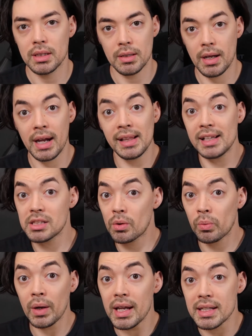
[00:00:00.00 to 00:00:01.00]
And that's
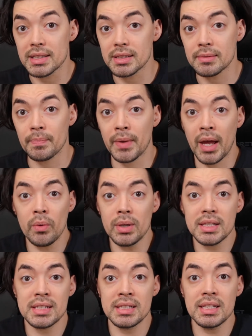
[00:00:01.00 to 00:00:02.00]
great. I want to
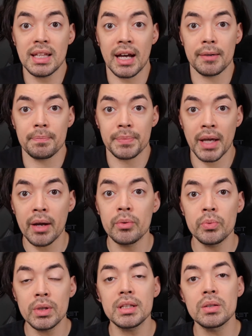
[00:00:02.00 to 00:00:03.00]
see that. I
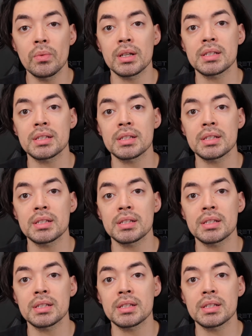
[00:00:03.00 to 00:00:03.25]
really want to